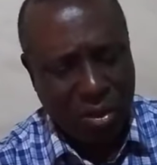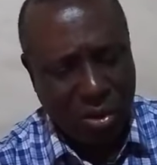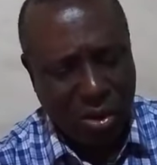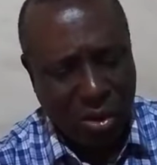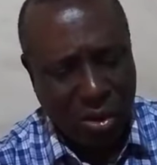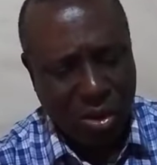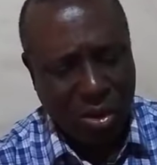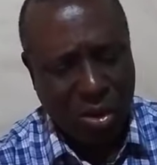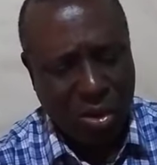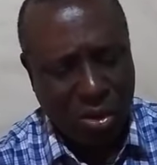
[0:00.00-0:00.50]

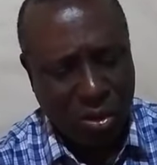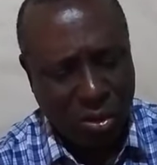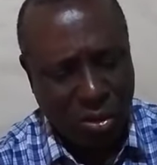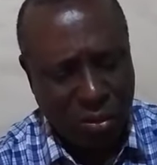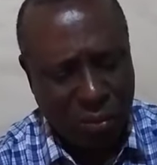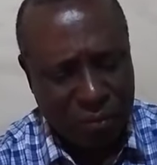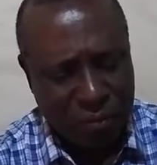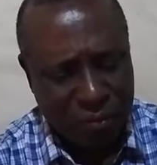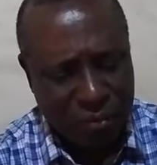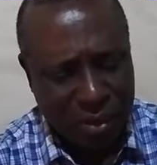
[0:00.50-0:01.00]

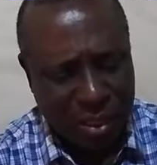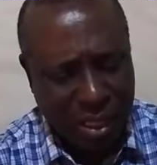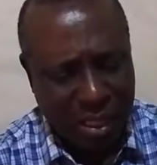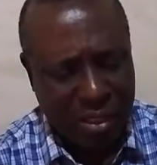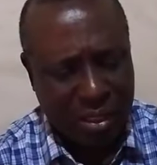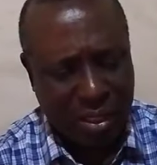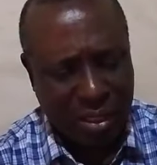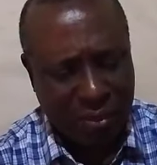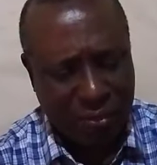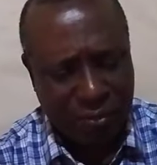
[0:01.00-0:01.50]
All
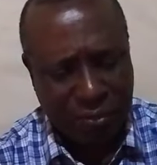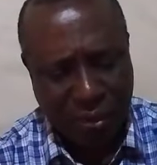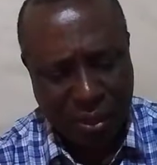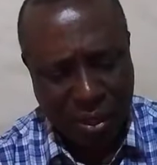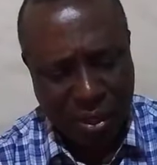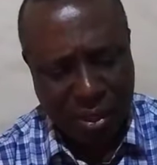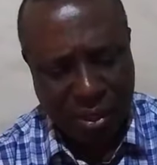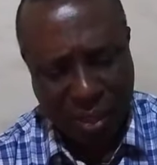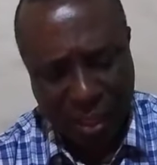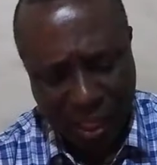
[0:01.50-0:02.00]
that
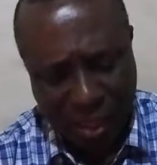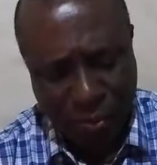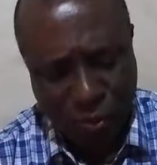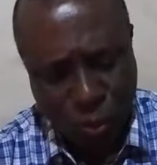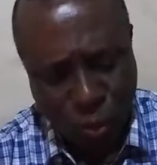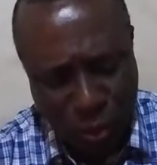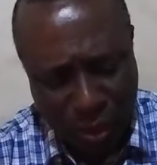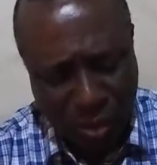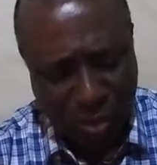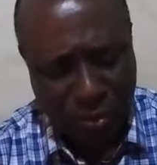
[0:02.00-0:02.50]
devour
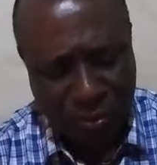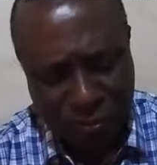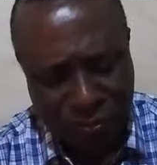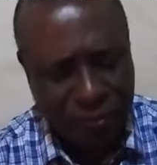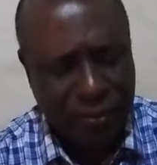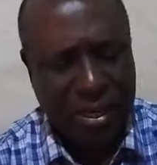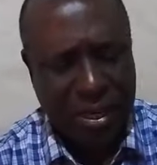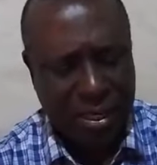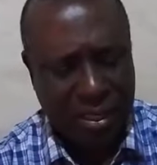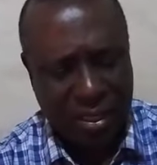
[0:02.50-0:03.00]
him will
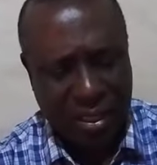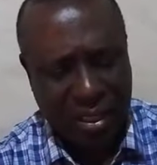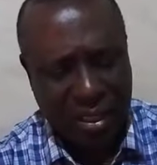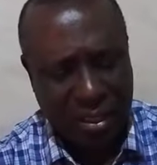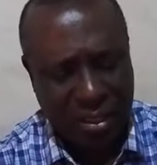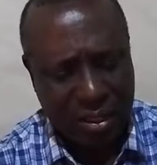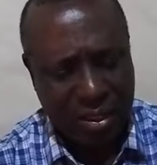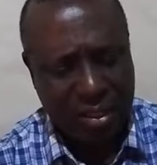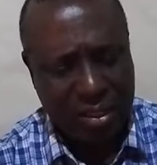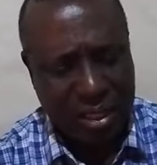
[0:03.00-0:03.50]
offend.
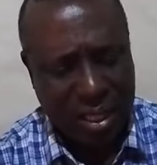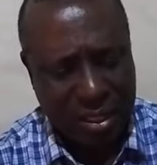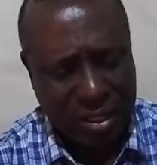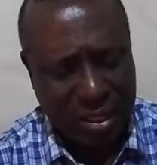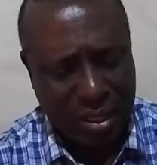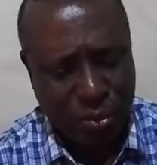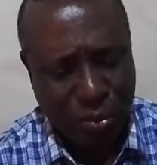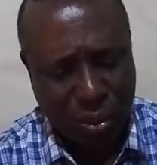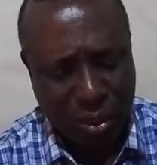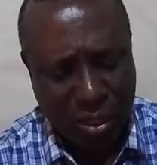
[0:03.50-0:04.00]

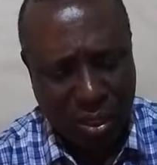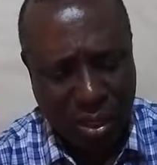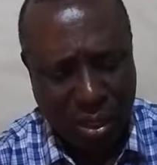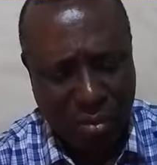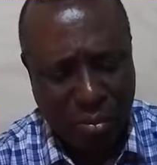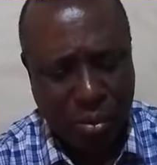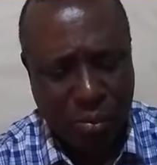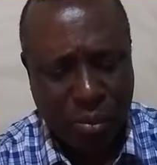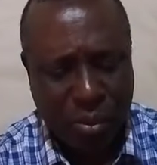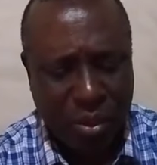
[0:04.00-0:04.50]
Disaster will
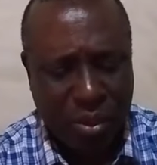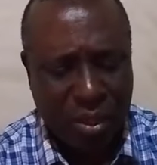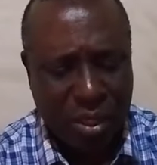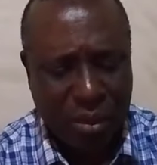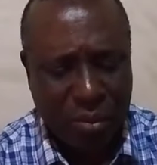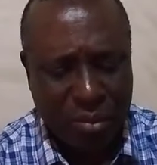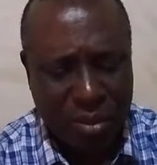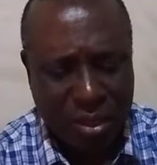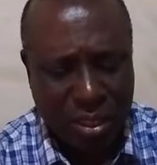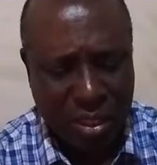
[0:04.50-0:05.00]
come upon
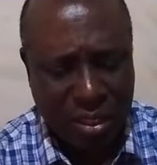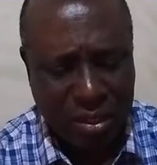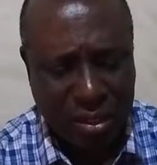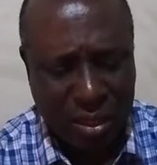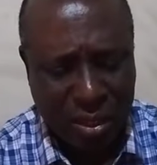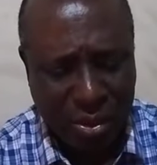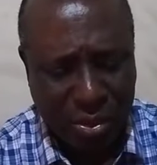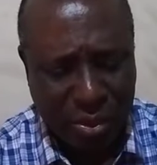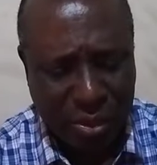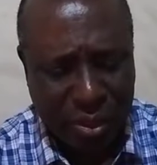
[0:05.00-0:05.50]
them, says
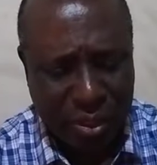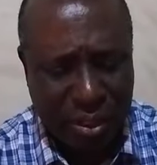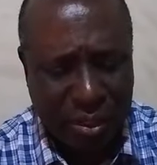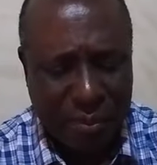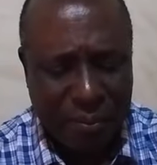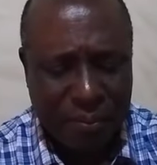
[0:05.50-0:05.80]
the Lord.